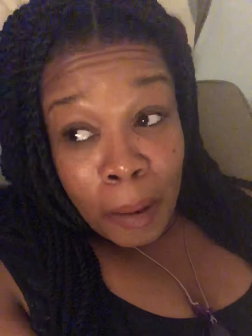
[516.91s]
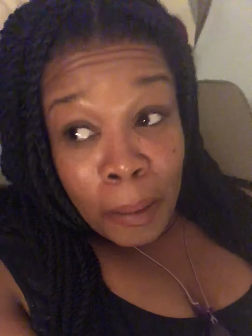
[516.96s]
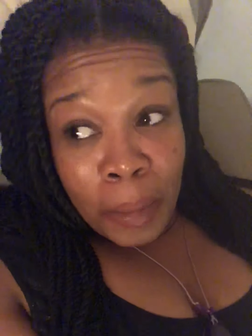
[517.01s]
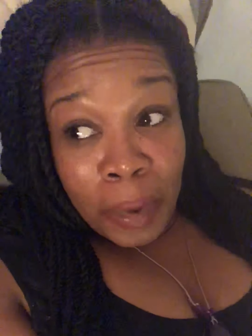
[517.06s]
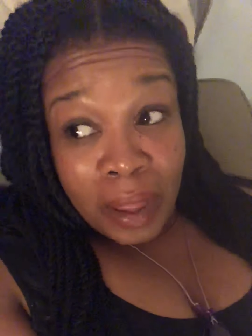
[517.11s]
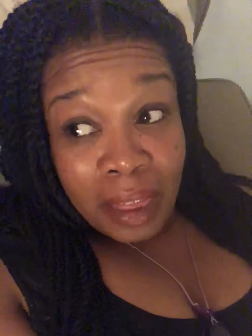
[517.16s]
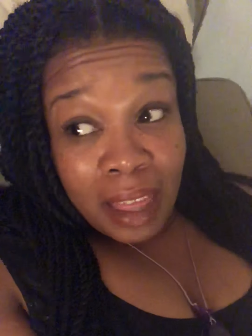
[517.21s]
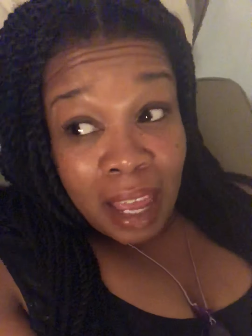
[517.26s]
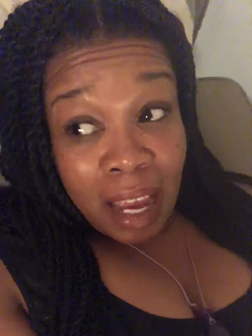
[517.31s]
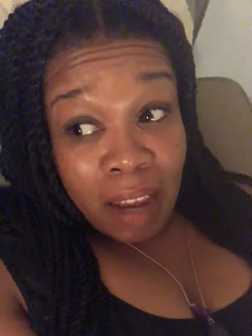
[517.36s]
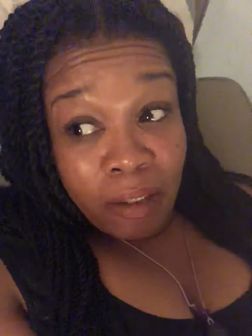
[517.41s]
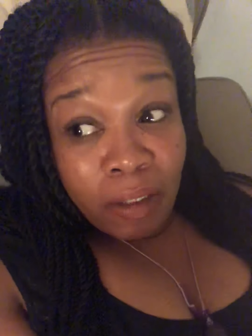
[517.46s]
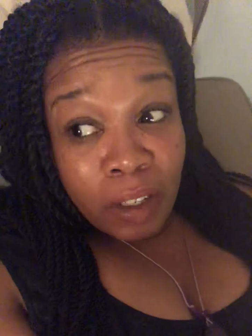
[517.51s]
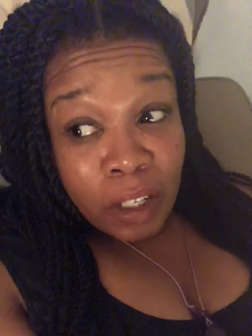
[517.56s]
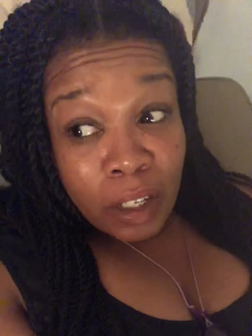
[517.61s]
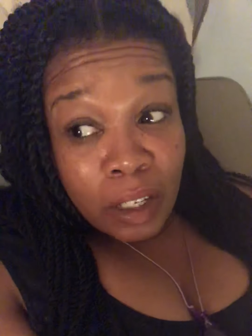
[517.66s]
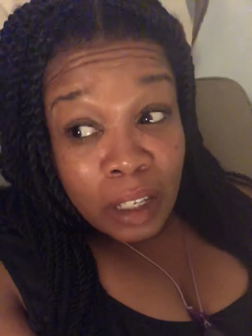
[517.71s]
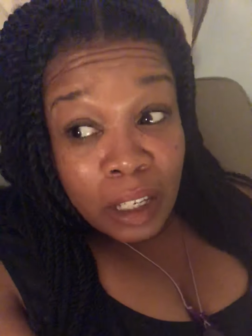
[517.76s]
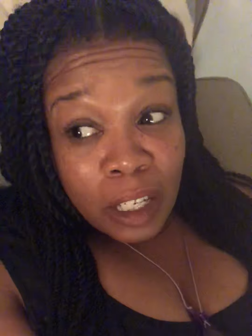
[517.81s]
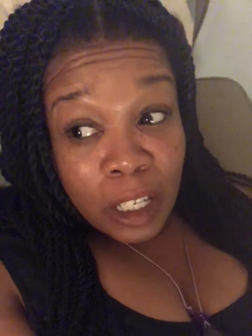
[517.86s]
But they've
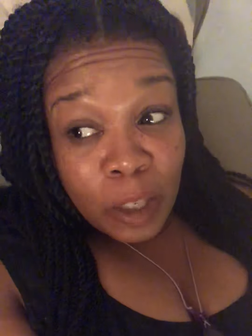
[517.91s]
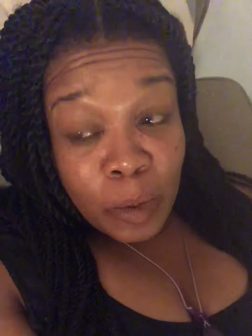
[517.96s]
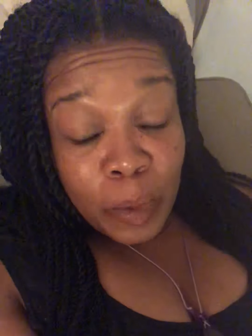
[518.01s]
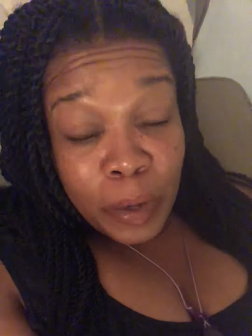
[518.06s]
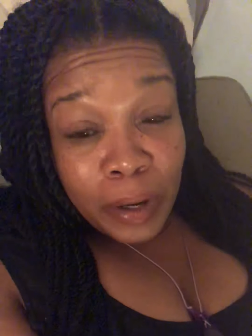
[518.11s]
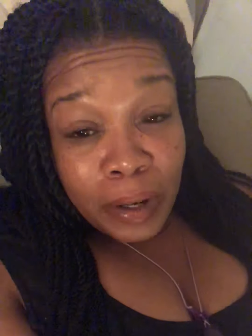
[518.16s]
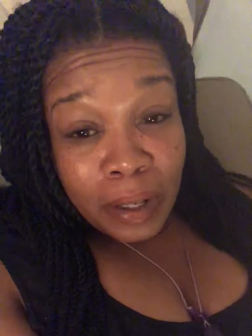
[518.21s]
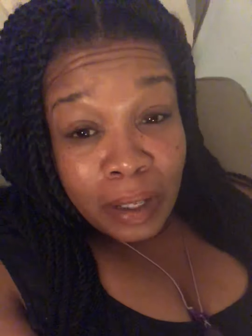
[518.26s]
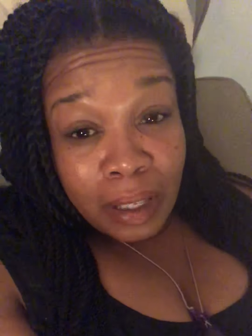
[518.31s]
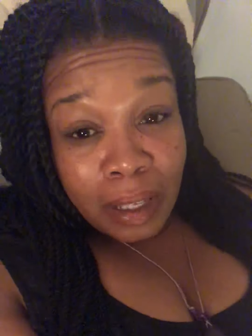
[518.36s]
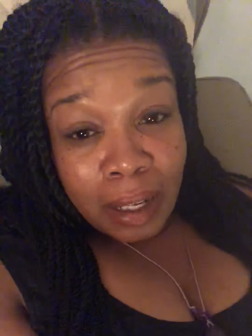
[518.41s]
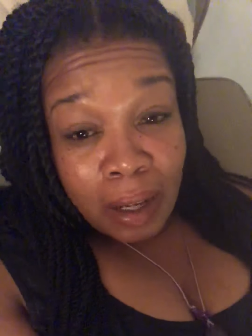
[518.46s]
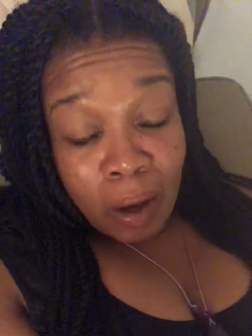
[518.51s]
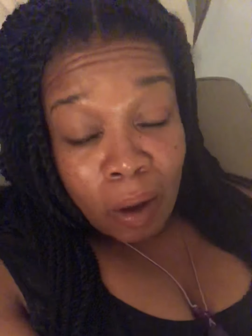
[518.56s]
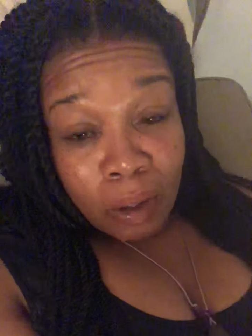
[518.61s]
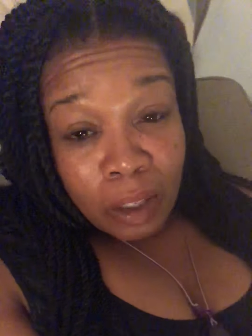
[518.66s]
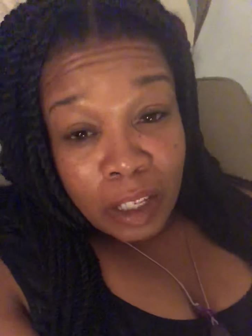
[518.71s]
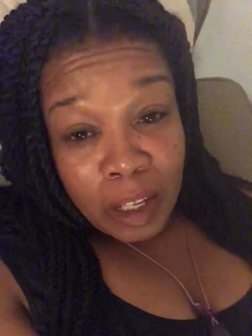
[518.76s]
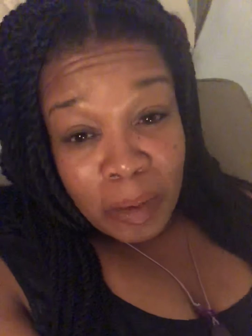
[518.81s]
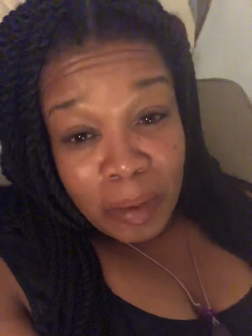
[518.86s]
just experienced the
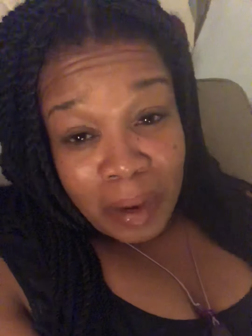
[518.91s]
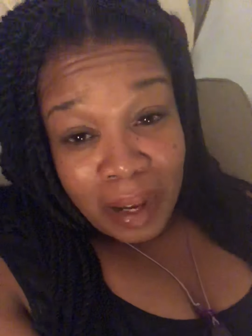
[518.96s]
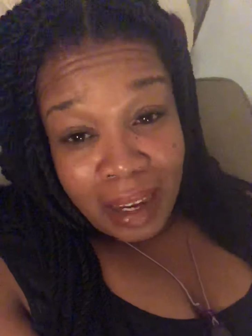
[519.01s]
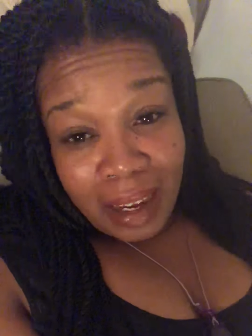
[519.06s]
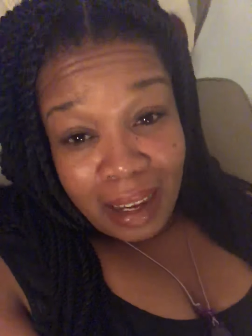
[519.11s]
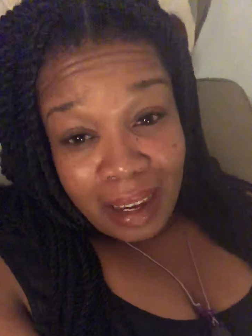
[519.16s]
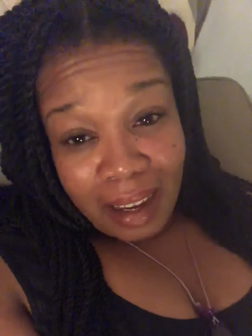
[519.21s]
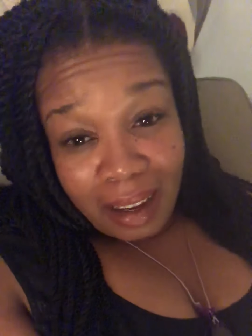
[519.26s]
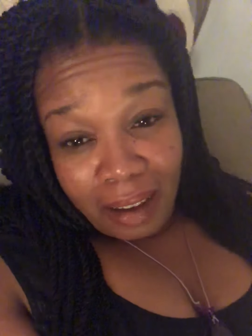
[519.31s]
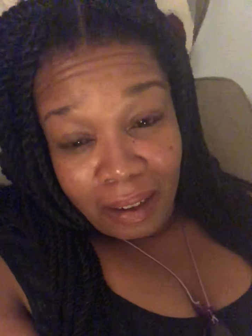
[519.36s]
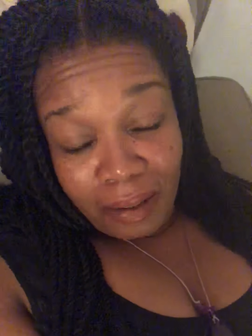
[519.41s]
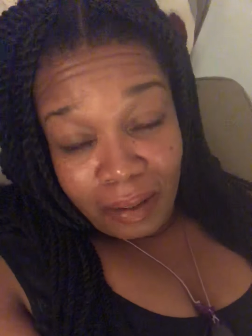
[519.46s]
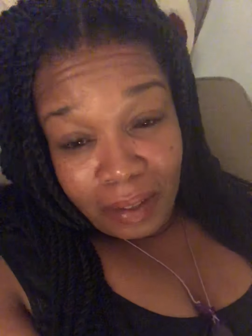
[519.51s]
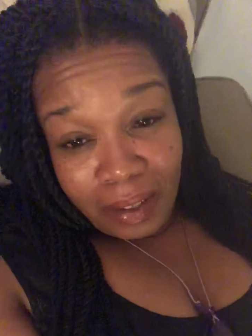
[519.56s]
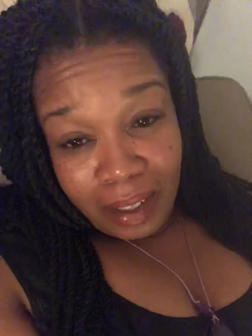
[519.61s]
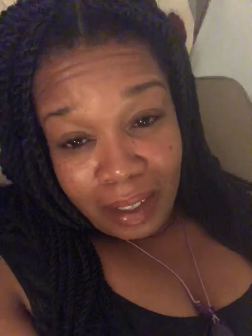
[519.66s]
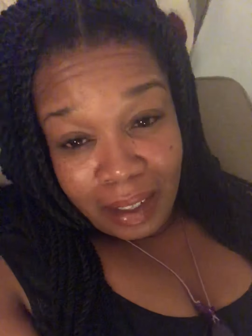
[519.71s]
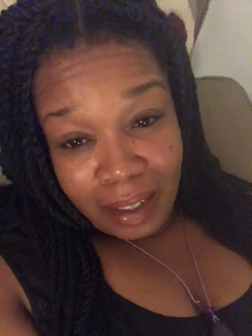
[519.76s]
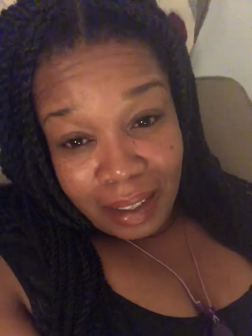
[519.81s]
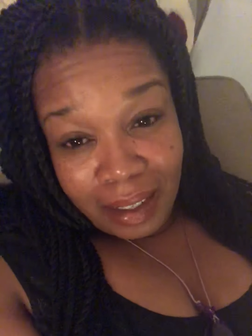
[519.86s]
ultimate
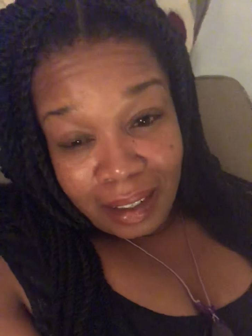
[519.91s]
gift.